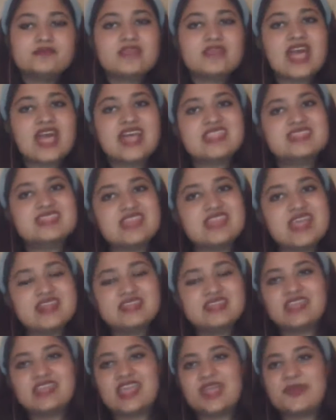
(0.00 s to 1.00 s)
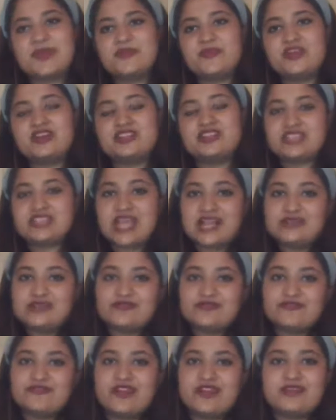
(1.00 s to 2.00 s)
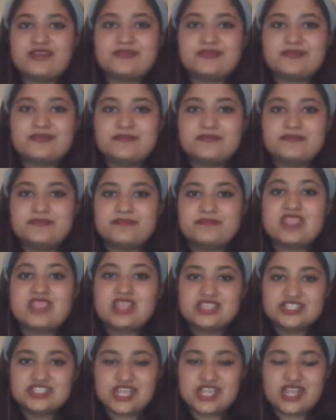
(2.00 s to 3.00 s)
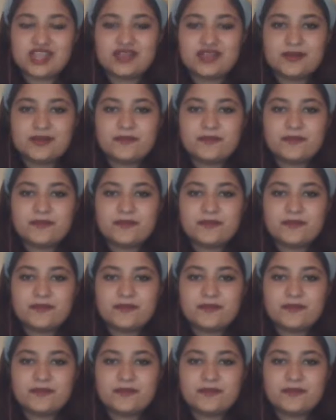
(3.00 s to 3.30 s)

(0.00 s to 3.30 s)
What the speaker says: And then came her childhood friend, Jake.